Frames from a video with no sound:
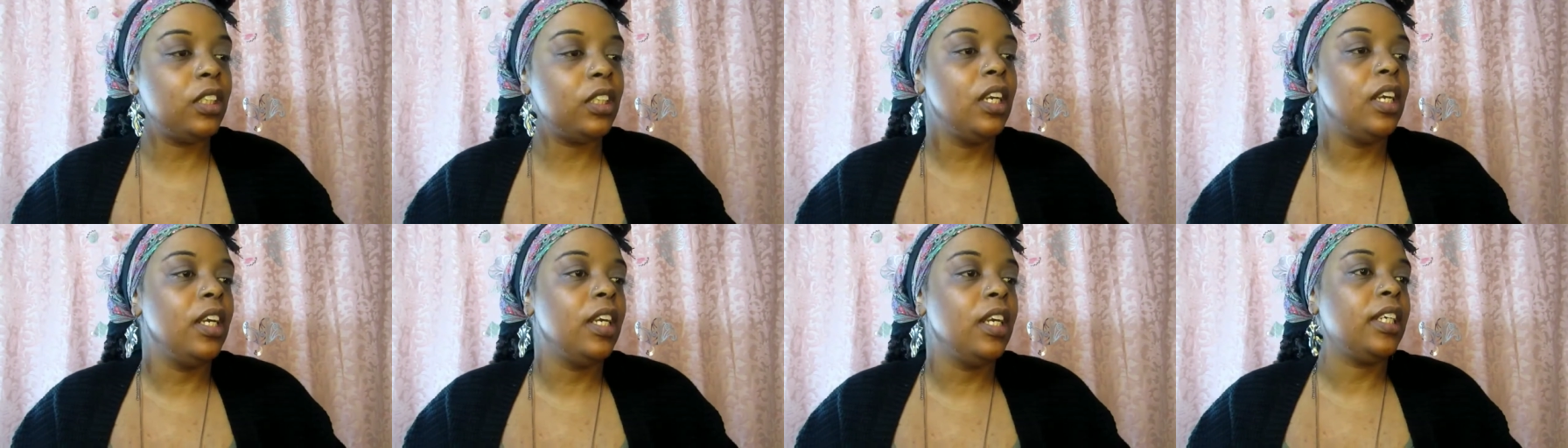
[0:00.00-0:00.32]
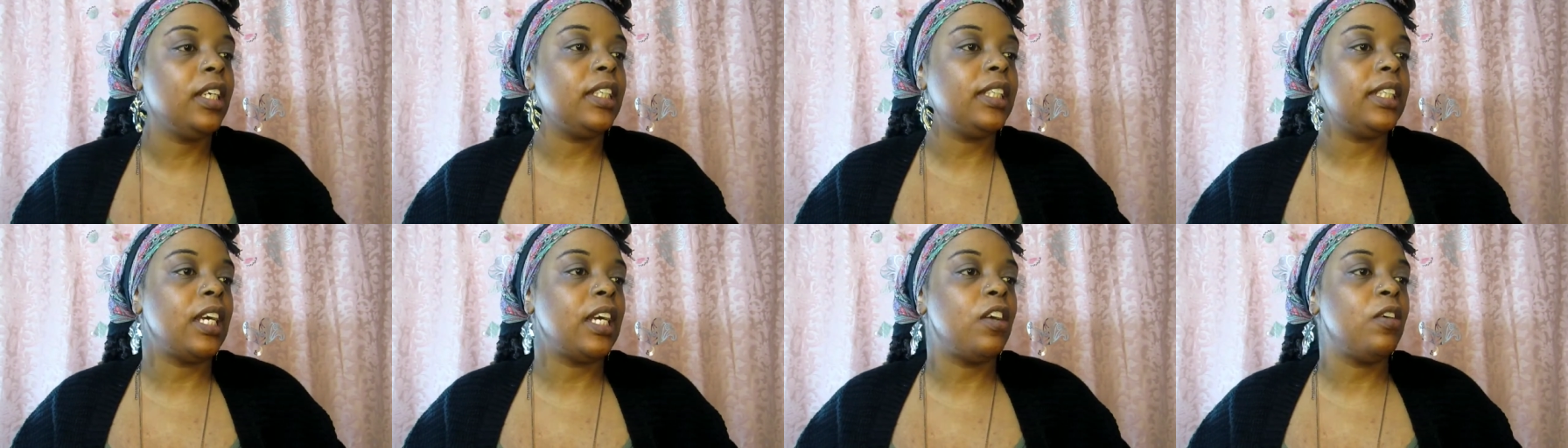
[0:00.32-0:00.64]

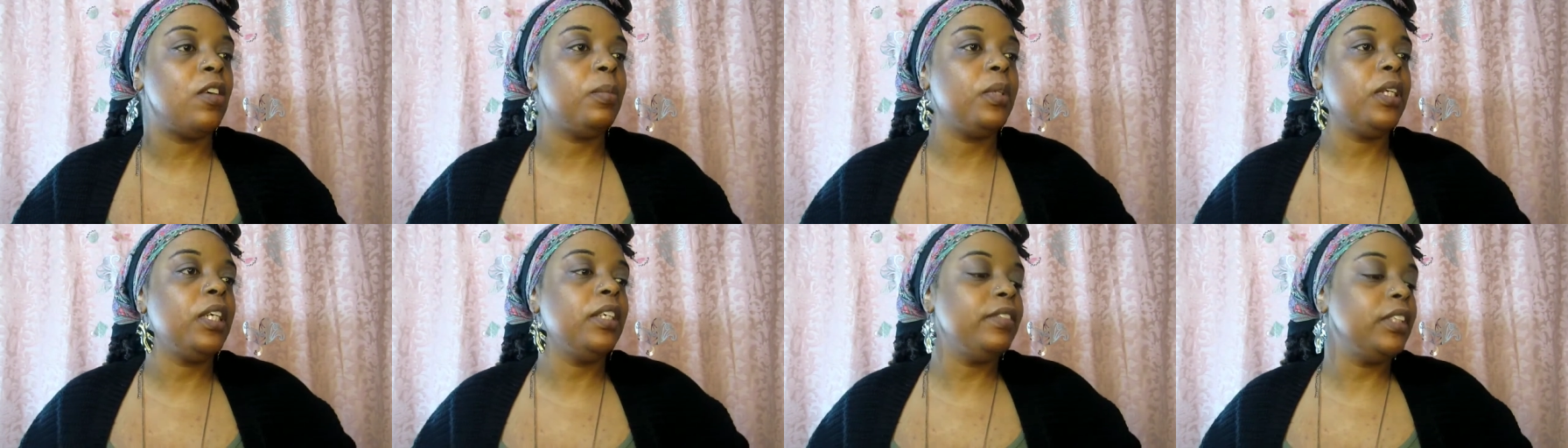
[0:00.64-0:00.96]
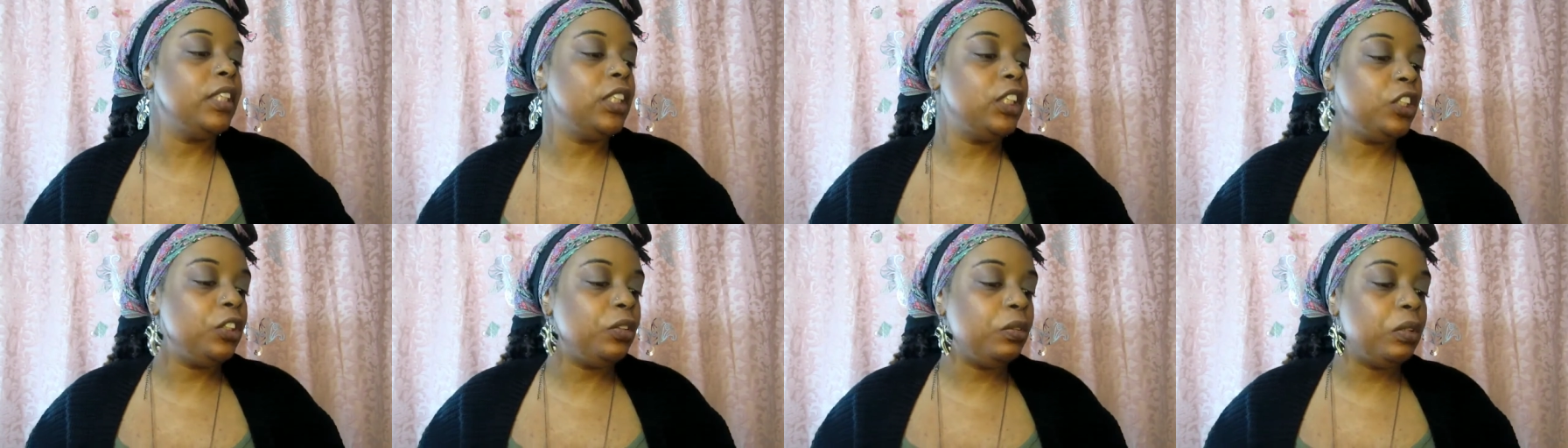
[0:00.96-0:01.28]
because I don't believe
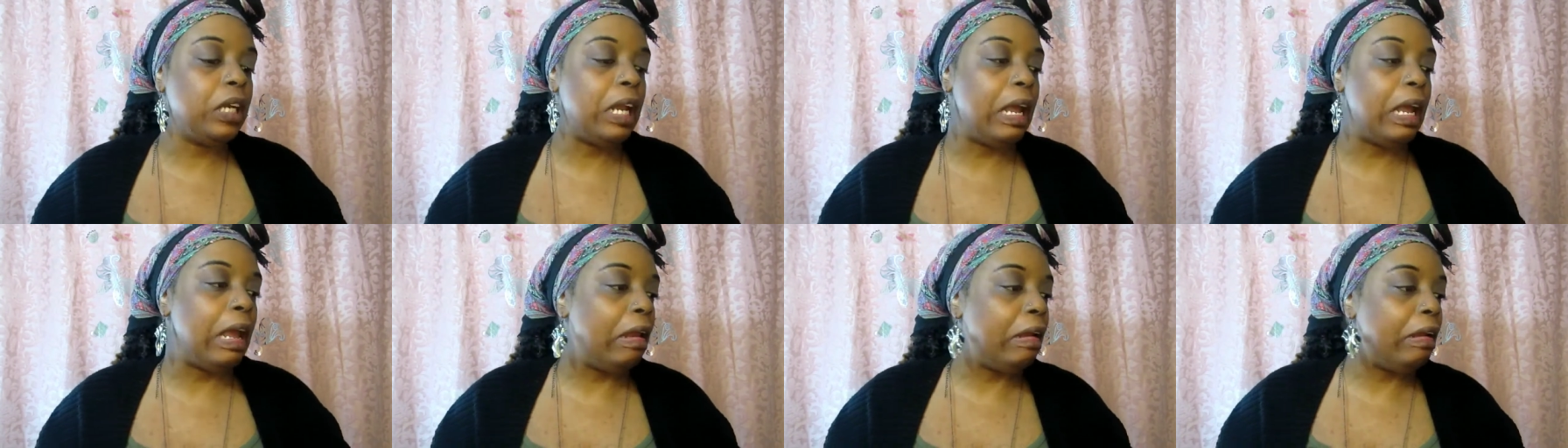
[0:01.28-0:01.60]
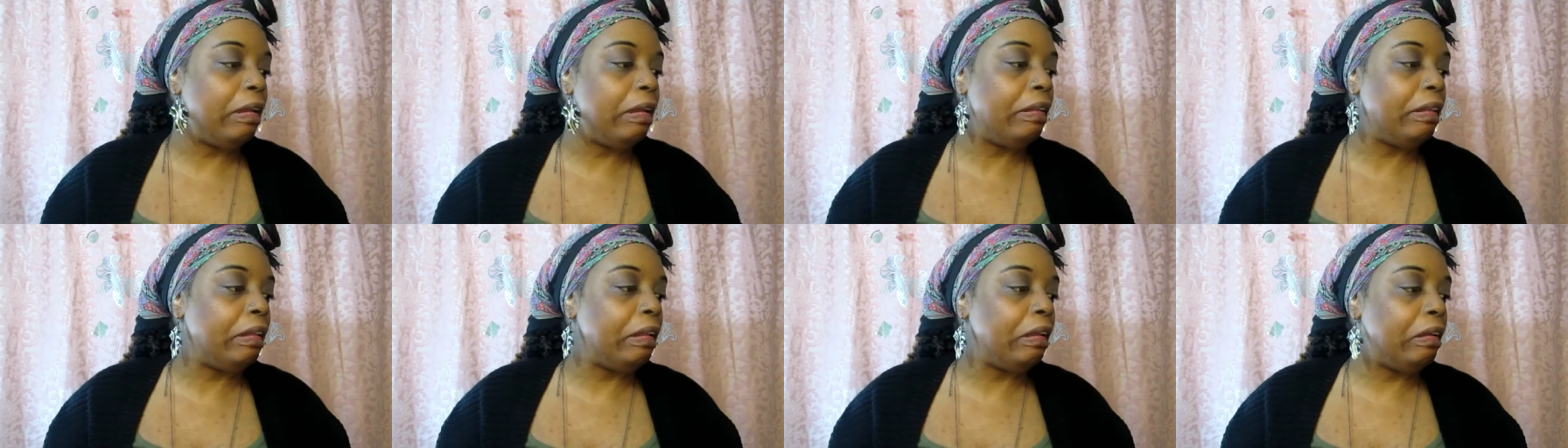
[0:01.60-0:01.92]
in doing
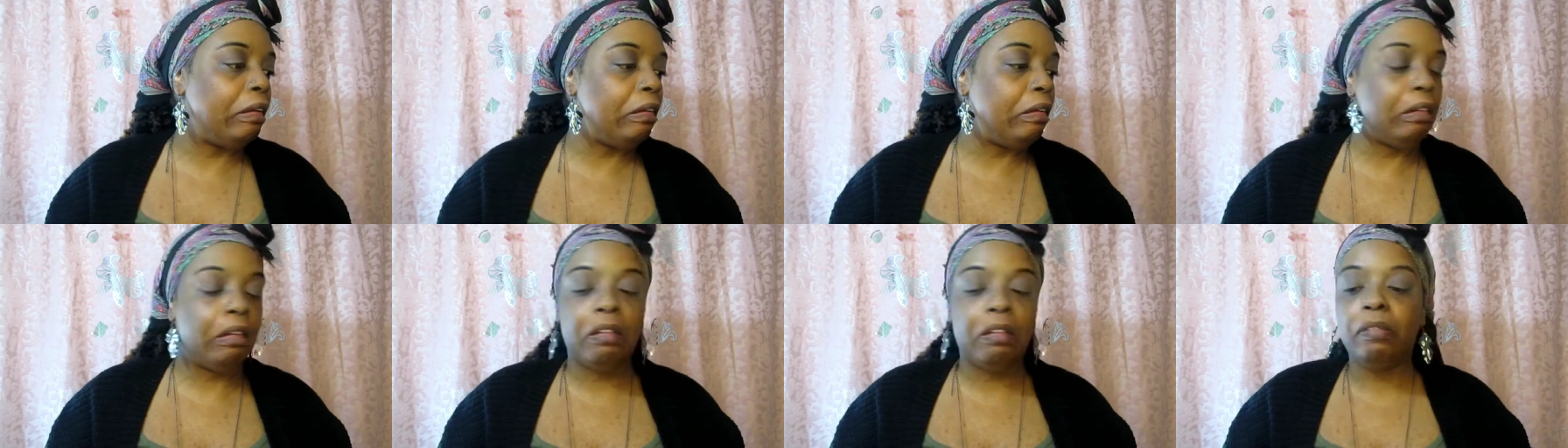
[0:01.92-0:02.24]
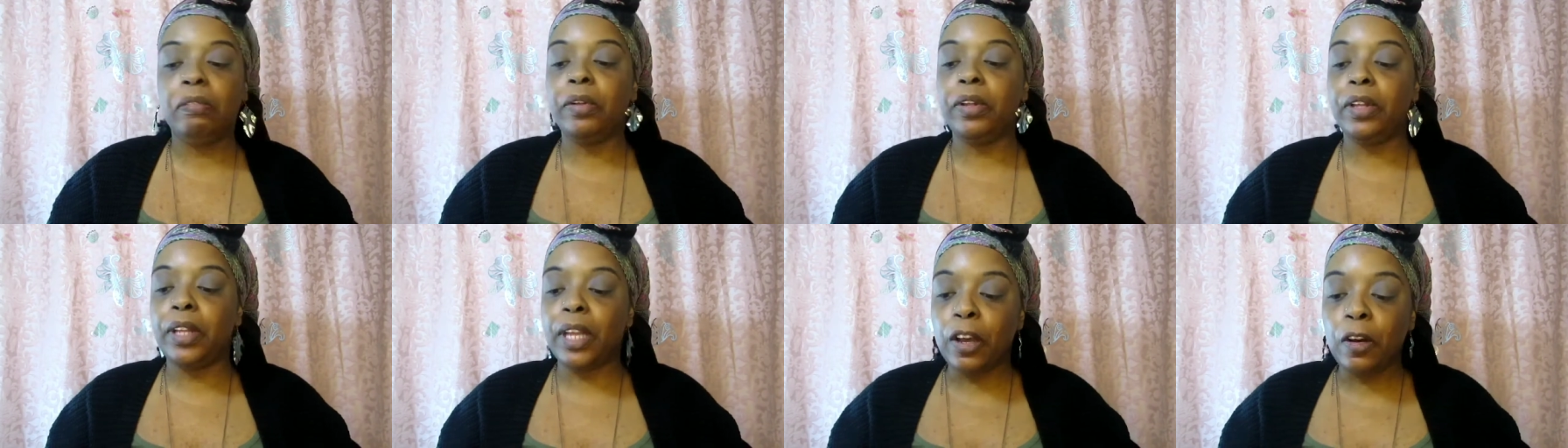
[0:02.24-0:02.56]
anything
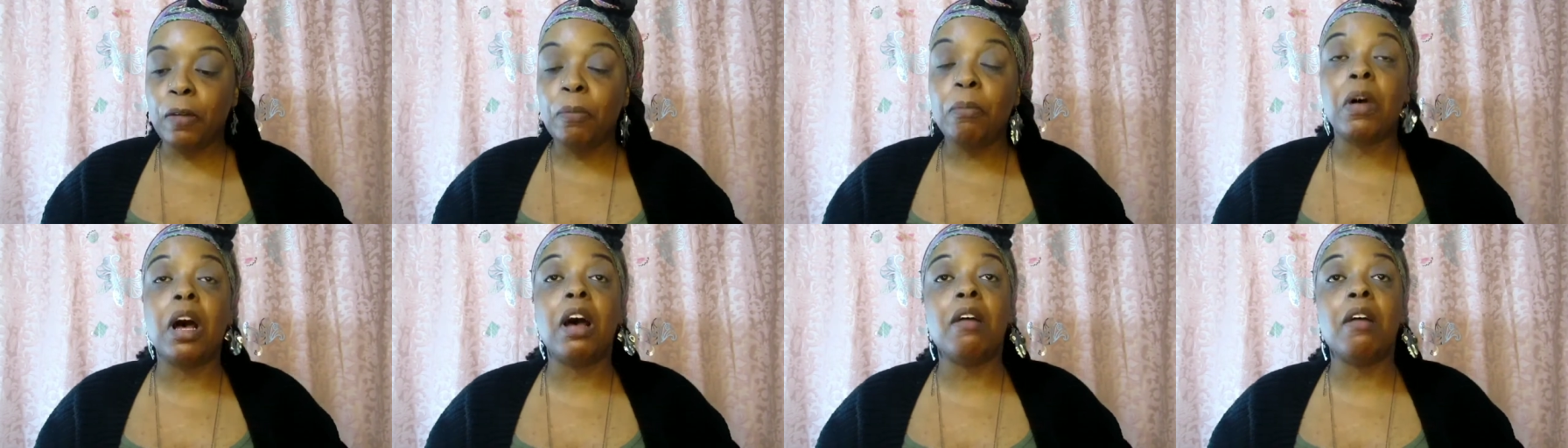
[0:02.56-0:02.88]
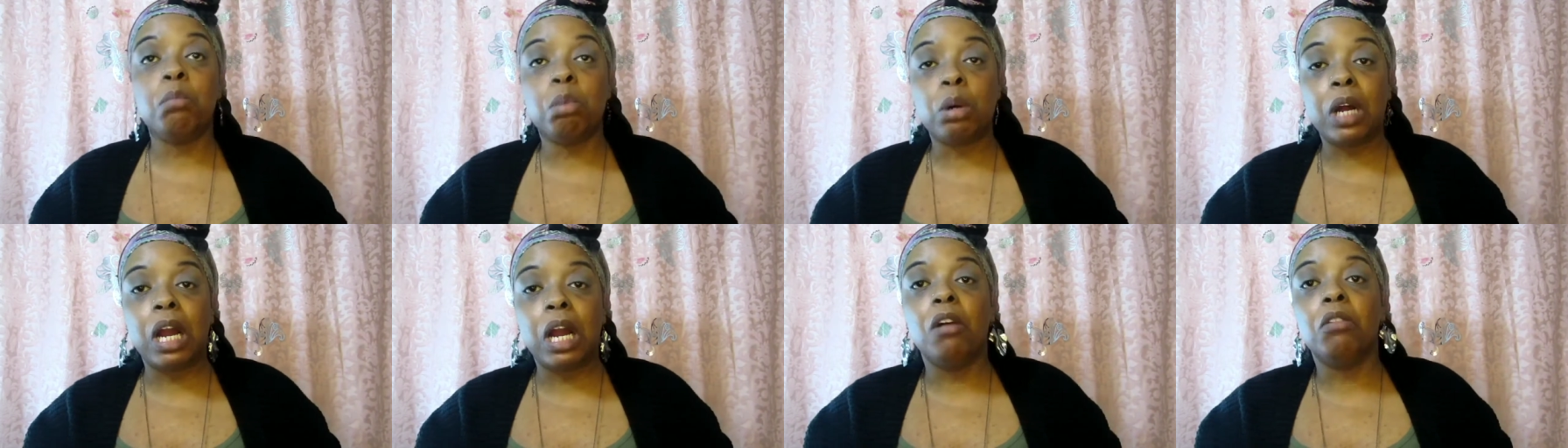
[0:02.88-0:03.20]
without my
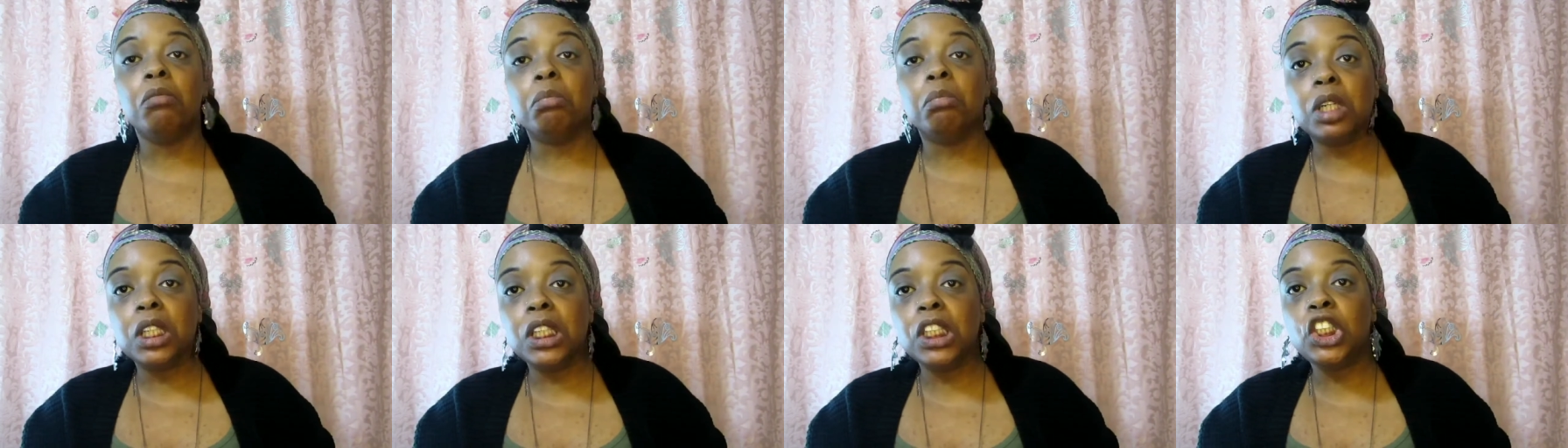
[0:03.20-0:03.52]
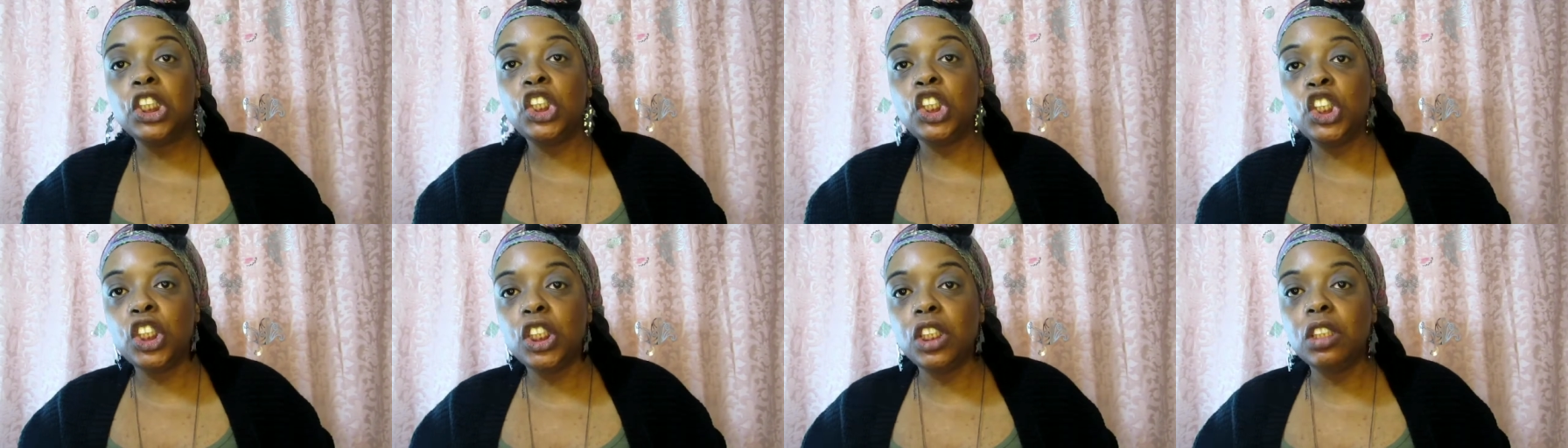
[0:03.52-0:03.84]
brow
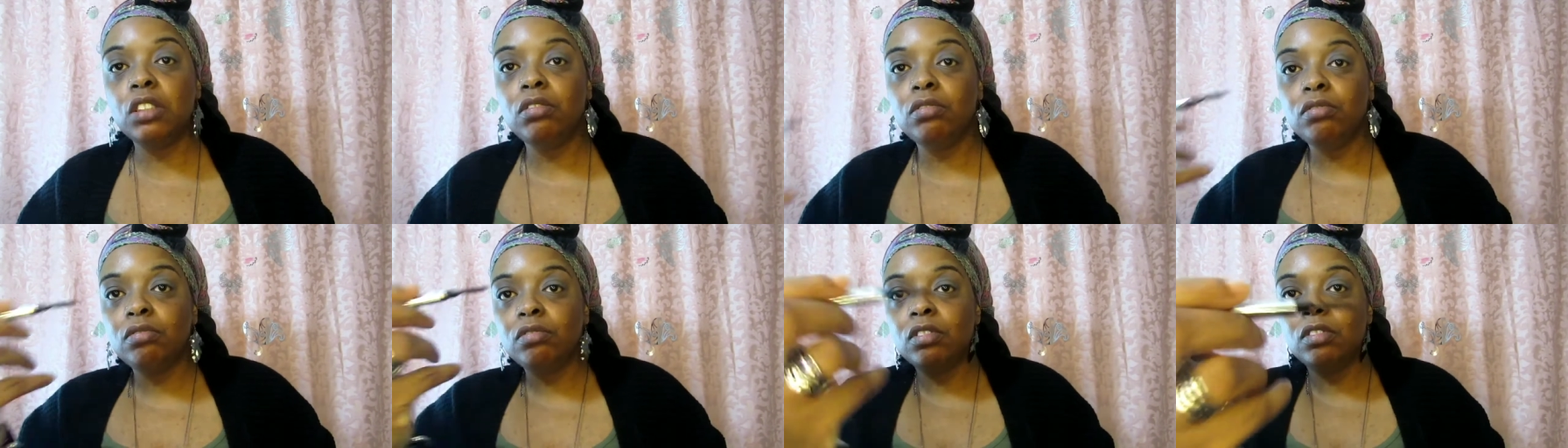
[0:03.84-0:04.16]
brush